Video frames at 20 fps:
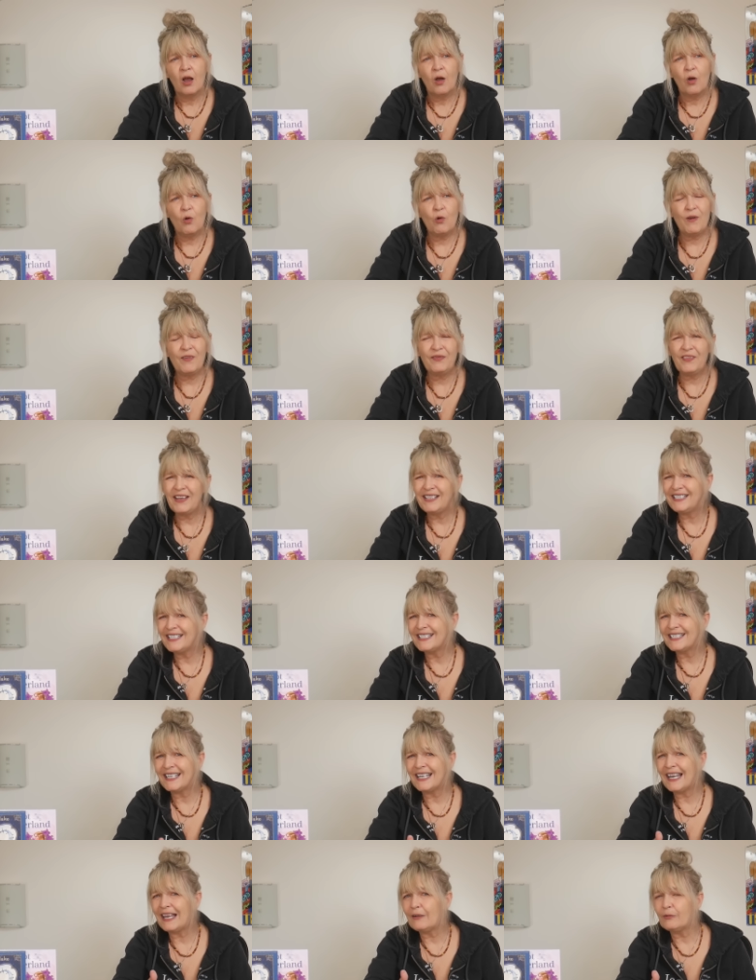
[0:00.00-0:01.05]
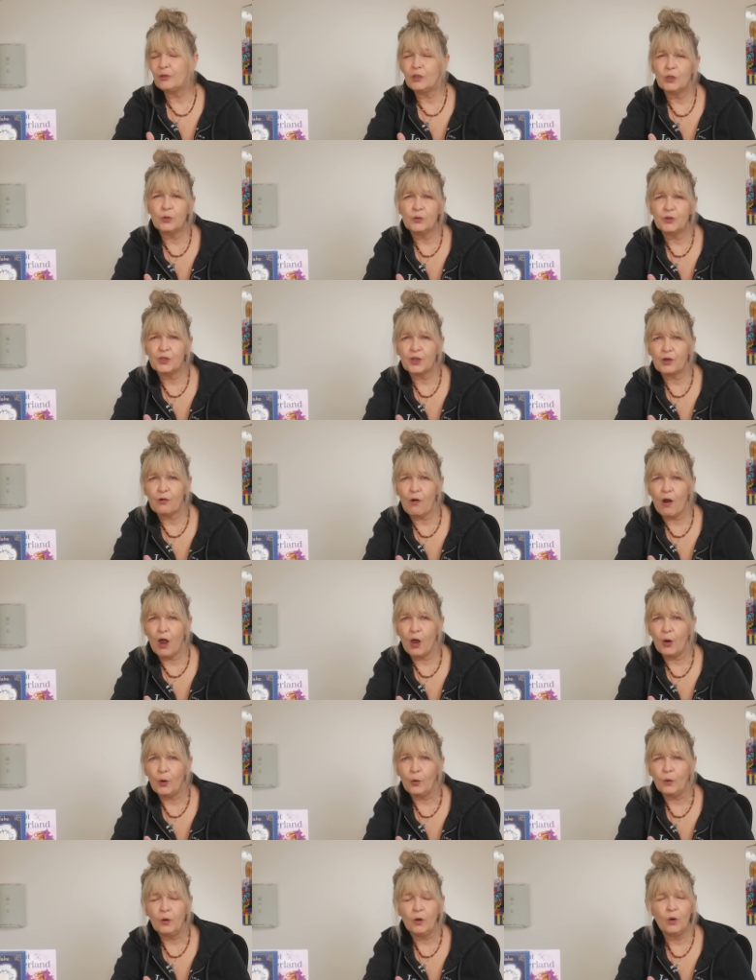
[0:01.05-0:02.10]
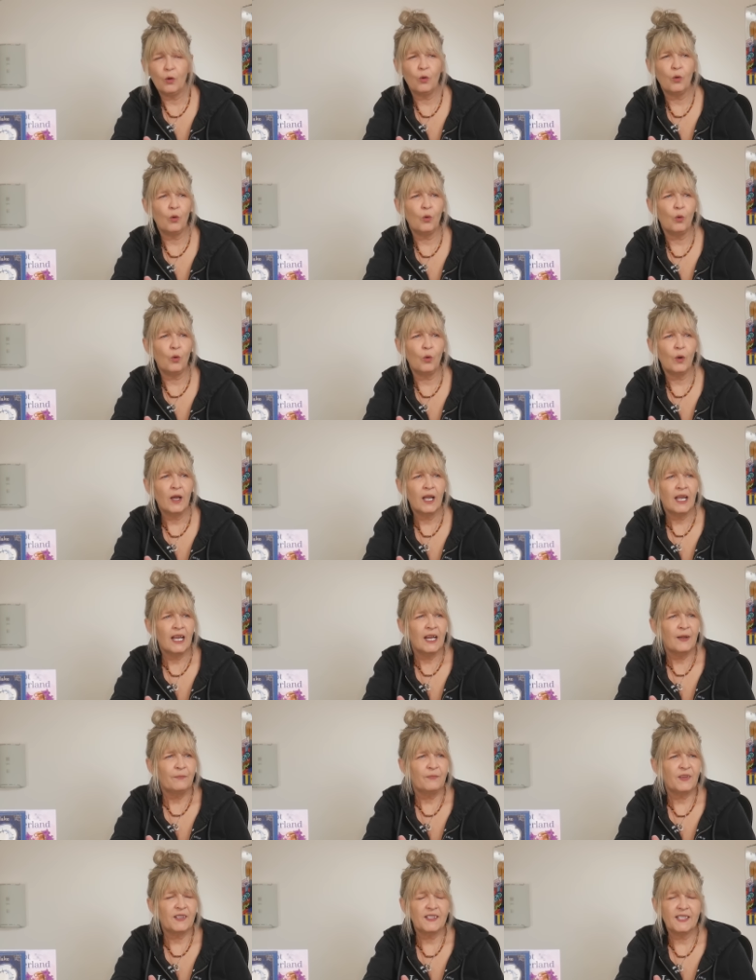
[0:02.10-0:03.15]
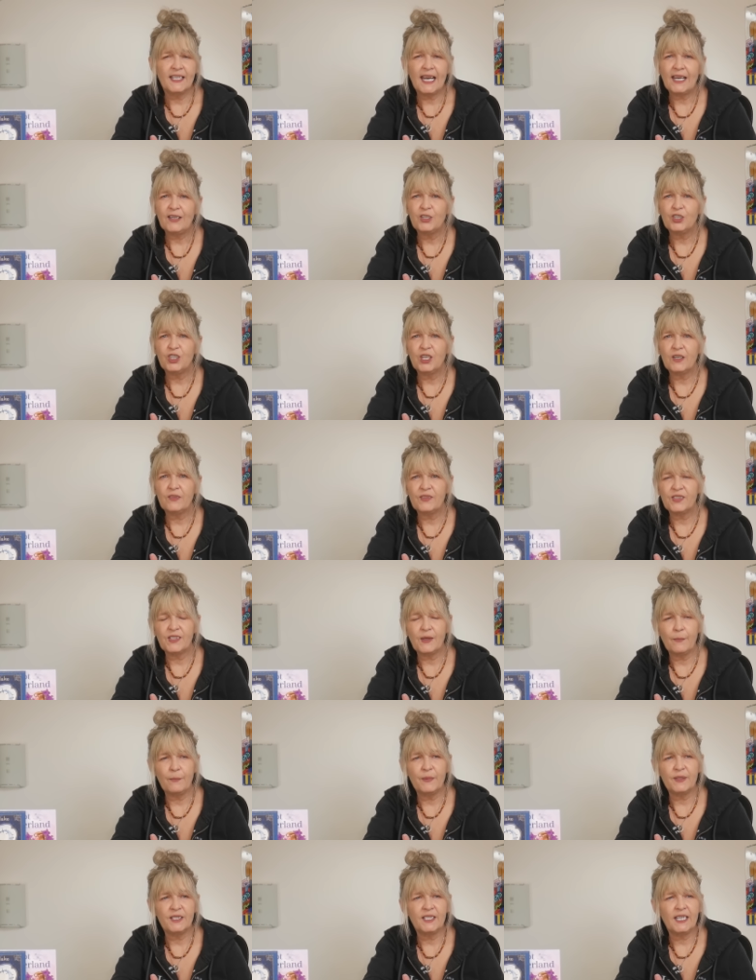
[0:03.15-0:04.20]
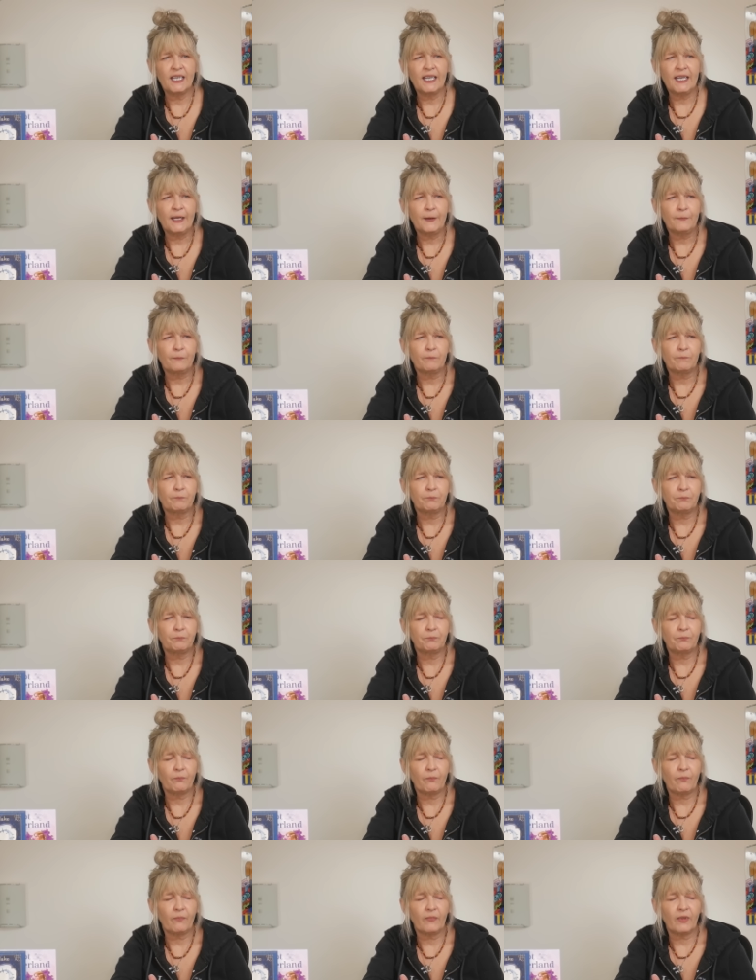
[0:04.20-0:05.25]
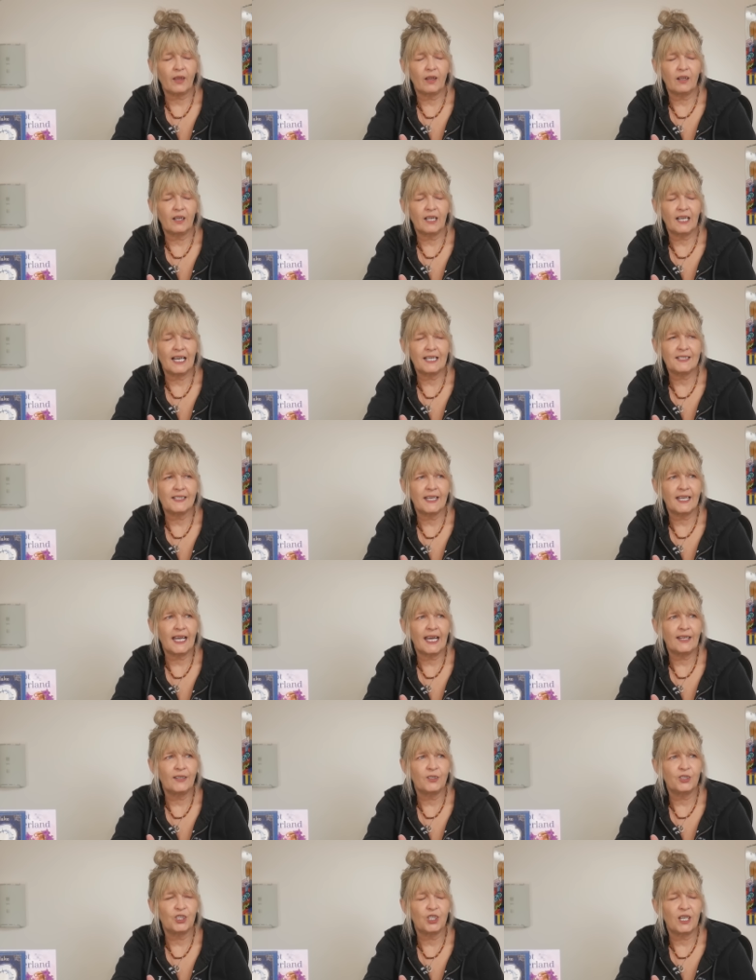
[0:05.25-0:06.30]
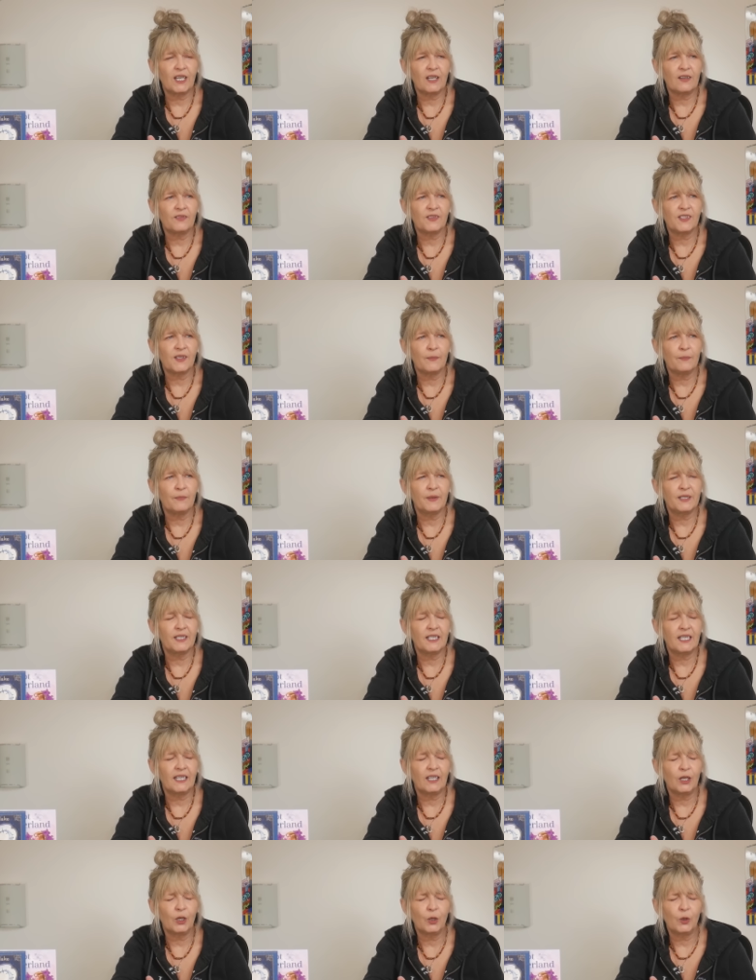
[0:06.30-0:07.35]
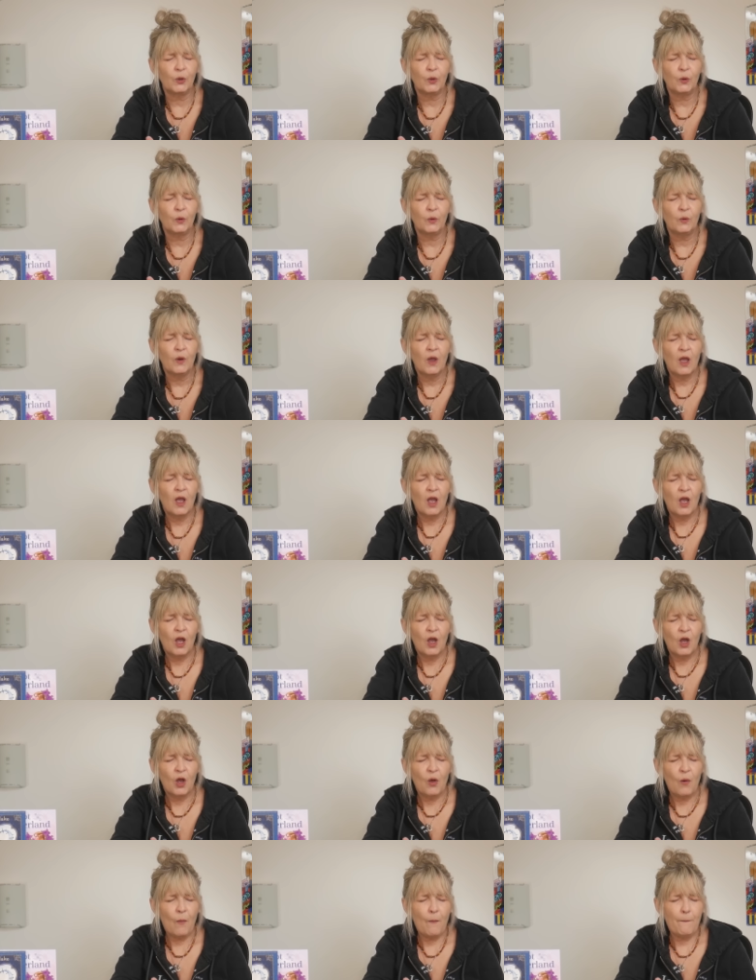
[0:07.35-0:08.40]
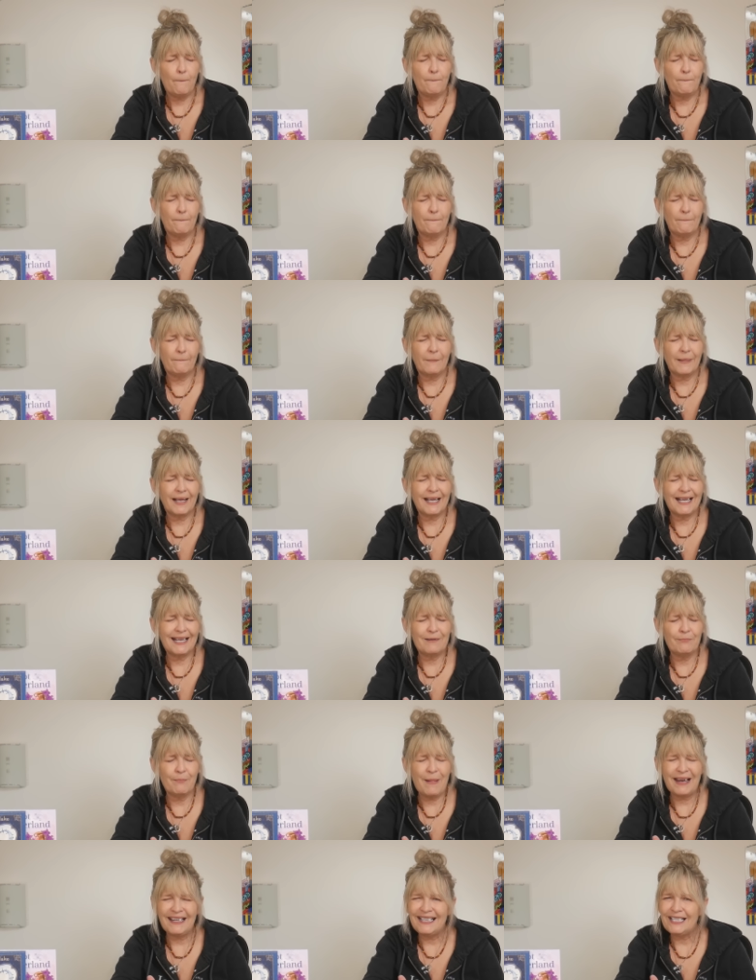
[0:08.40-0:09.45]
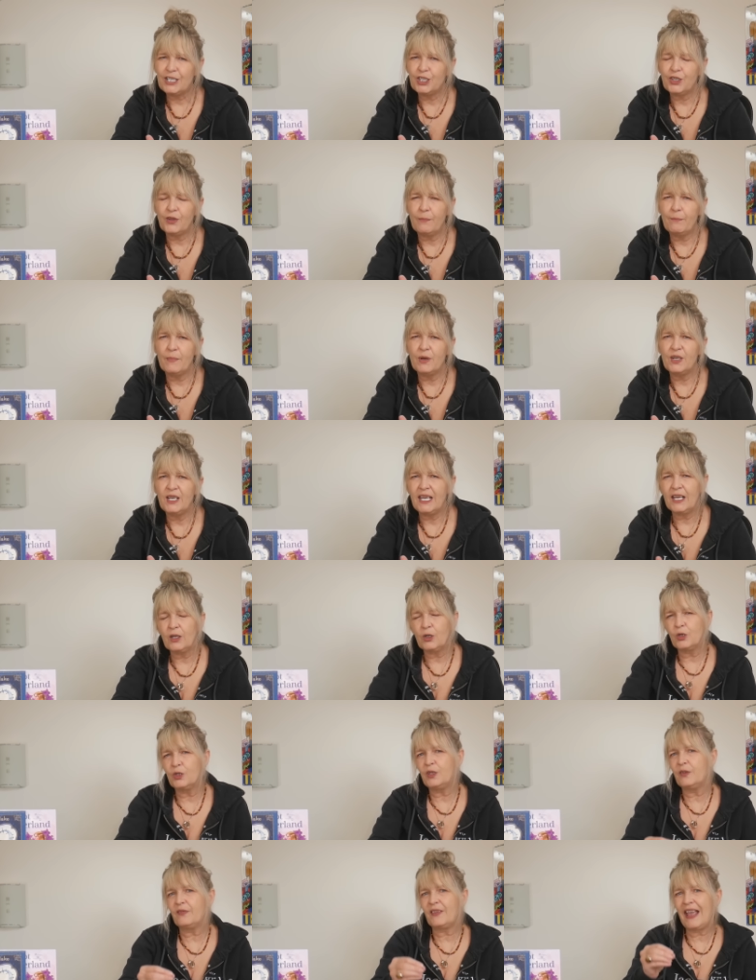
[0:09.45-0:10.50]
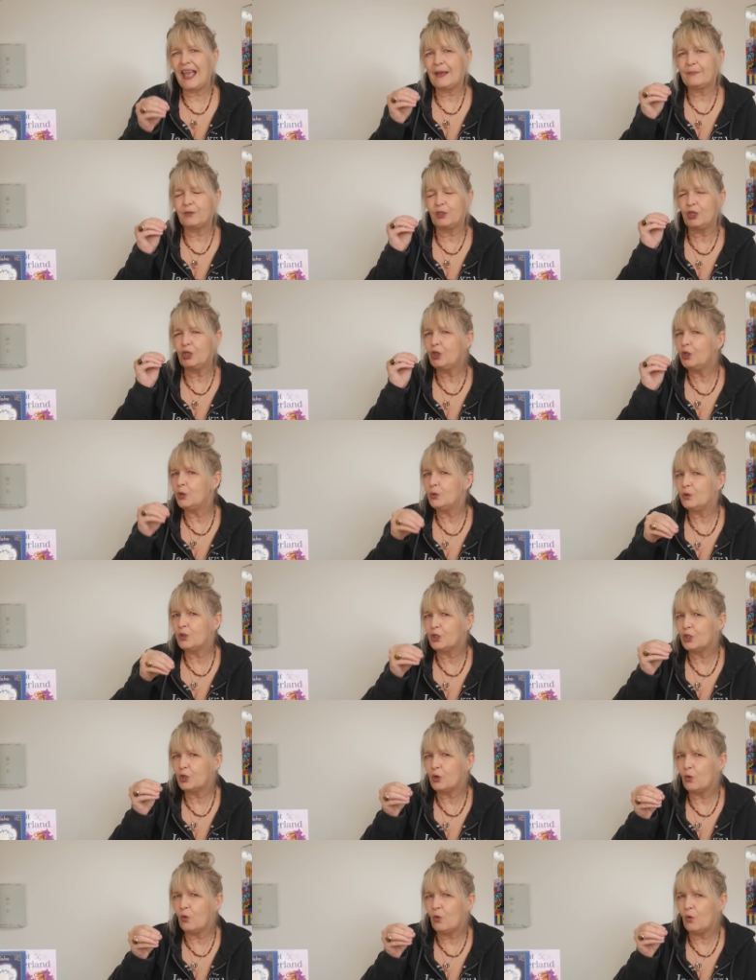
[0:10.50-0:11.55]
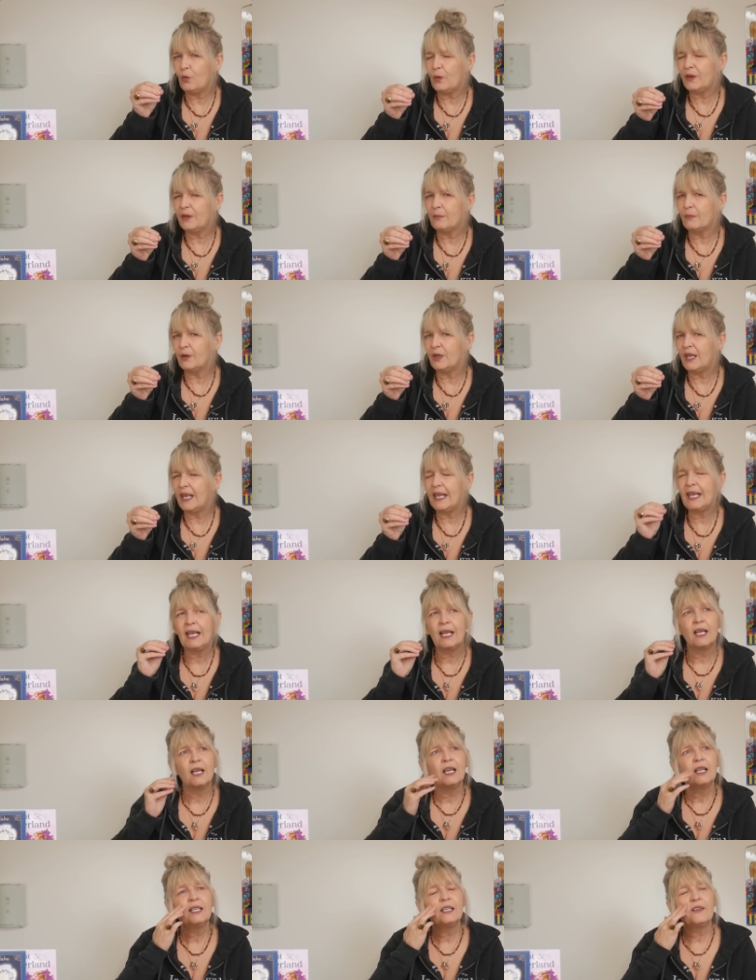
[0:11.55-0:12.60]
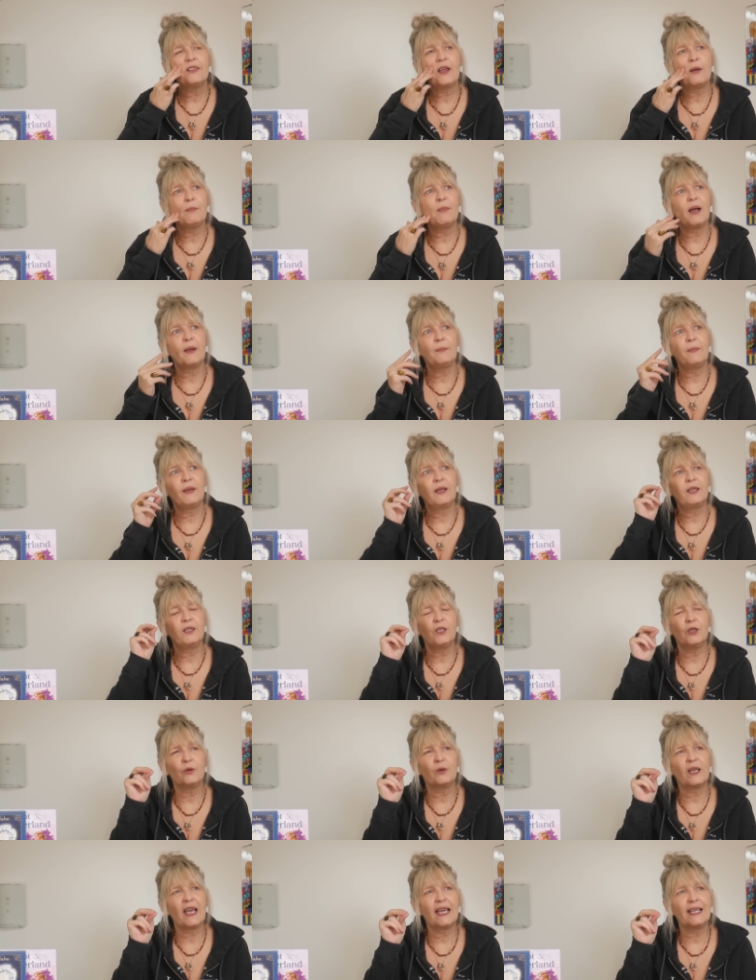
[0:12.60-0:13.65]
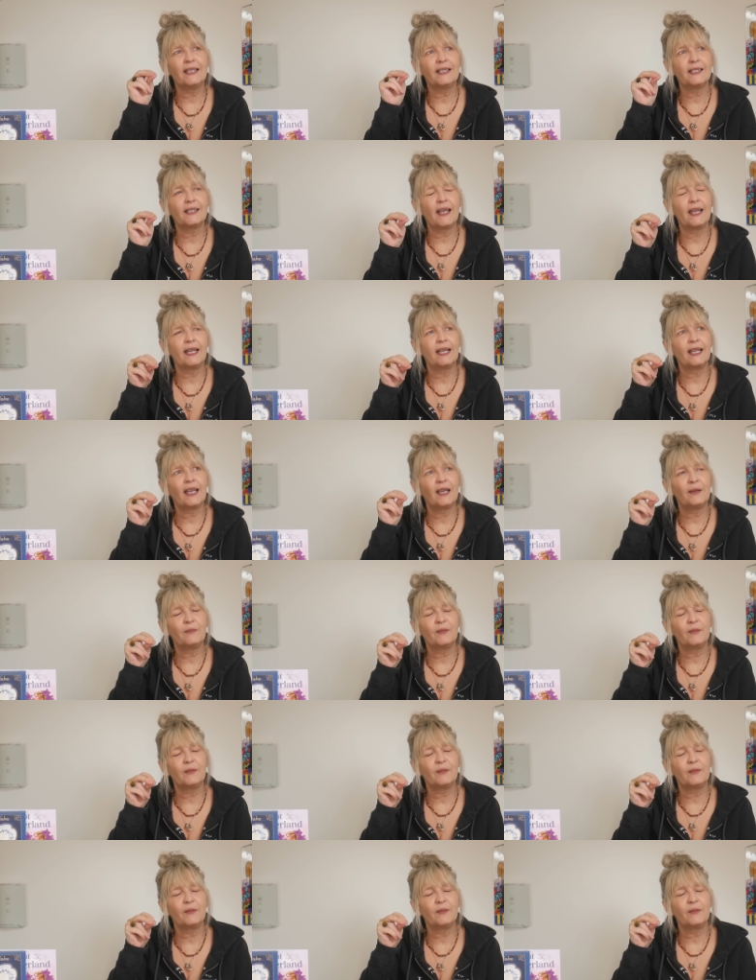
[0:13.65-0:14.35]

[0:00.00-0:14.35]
or if they didn't allow you to grow, or there's an energy of somebody, classic energy of somebody who managed the money and could have kept you short with money. Now that might be a U K saying,